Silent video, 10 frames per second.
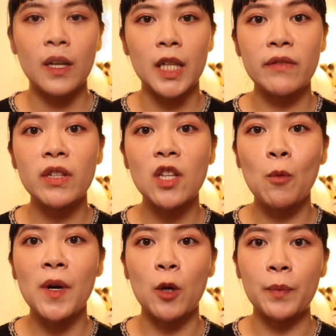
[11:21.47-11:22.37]
Even though
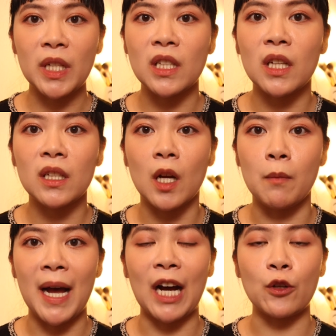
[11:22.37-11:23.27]
my opinion
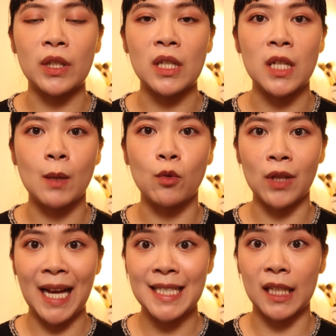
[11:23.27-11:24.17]
about the Double
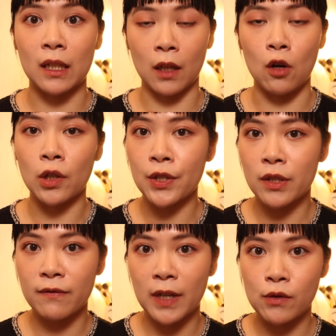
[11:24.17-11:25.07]
Lasting Glow
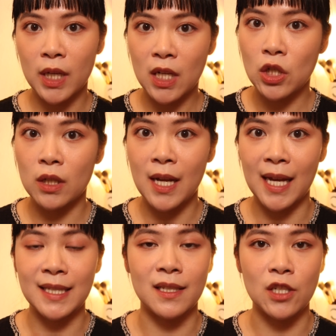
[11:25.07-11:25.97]
Cushion Foundation
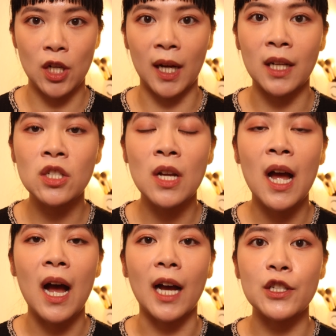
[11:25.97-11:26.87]
hasn't changed,
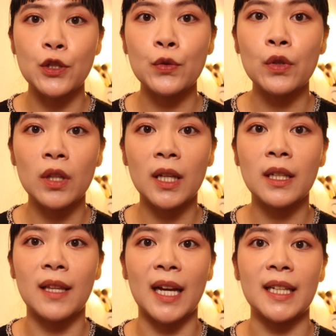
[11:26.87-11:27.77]
I do
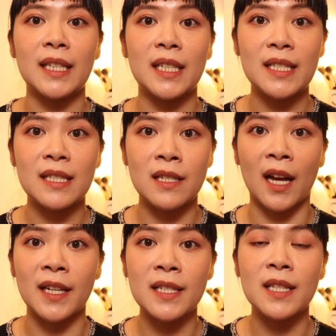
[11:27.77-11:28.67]
think that it is
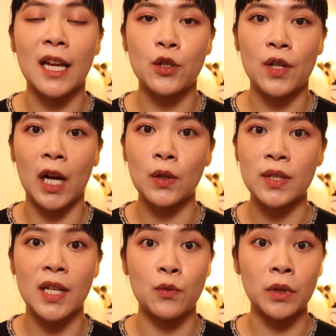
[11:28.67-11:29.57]
nice Etude House
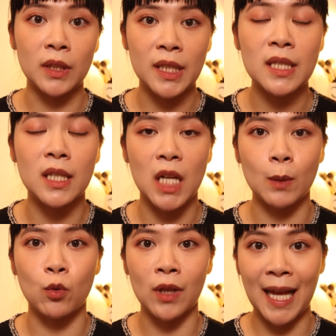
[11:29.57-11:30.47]
has released the
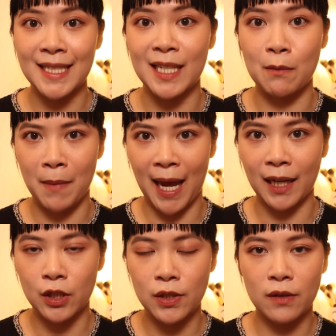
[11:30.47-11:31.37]
Double Lasting Matte
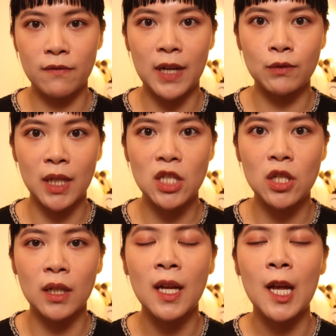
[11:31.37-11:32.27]
Cushion Foundation